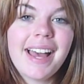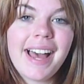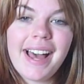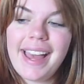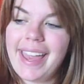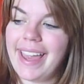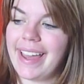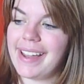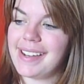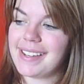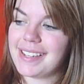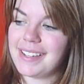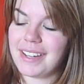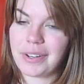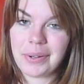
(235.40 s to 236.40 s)
and
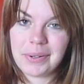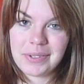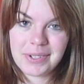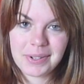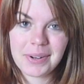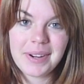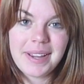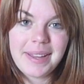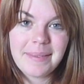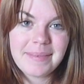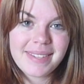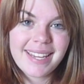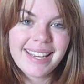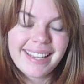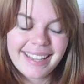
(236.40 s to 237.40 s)
Nicole screamed,
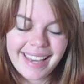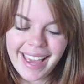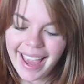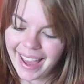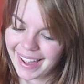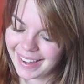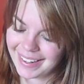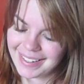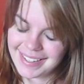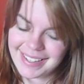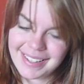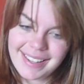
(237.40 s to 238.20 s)
and